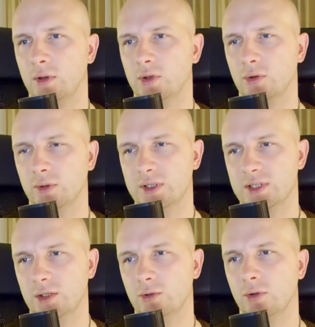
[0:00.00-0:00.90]
So as
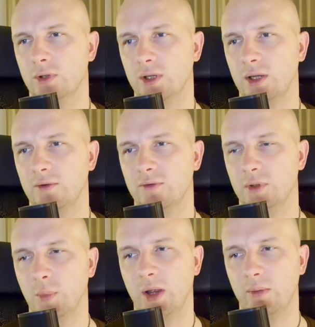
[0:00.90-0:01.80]
I don't have in
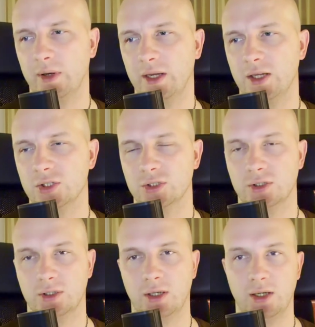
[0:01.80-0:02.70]
my
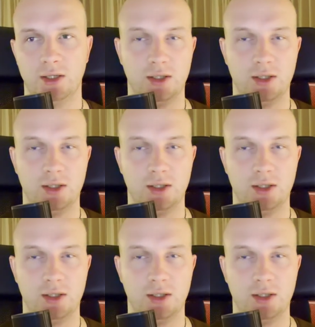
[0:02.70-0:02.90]
application any